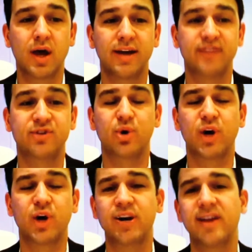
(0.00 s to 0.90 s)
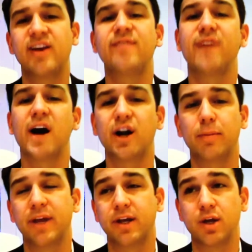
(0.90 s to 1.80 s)
it's created an
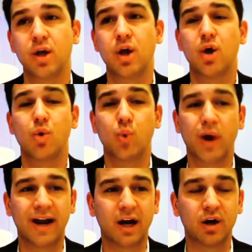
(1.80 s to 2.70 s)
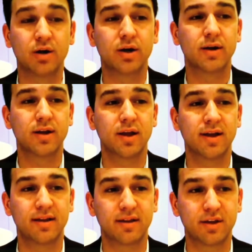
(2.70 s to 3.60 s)
environment where
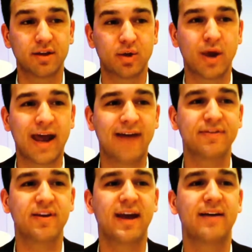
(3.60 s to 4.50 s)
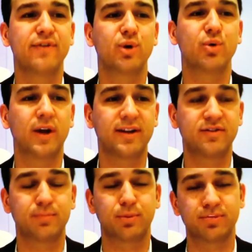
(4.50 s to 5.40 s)
you have to have your
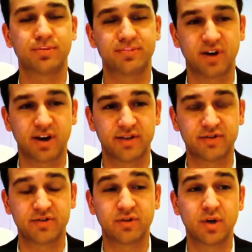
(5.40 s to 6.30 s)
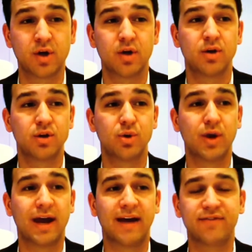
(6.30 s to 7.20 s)
rates precise. You
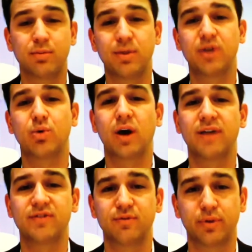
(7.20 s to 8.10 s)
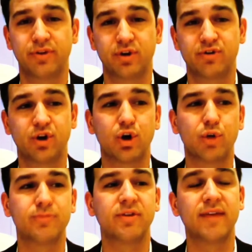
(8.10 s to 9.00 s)
have to be aggressive with your
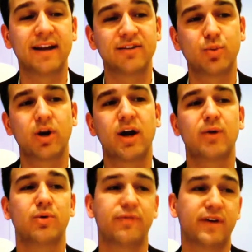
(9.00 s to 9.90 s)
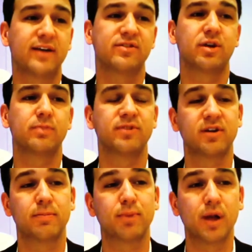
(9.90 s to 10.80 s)
terms, and that's where Equifax comes
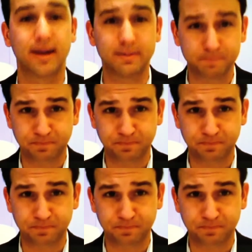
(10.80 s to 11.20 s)
into play.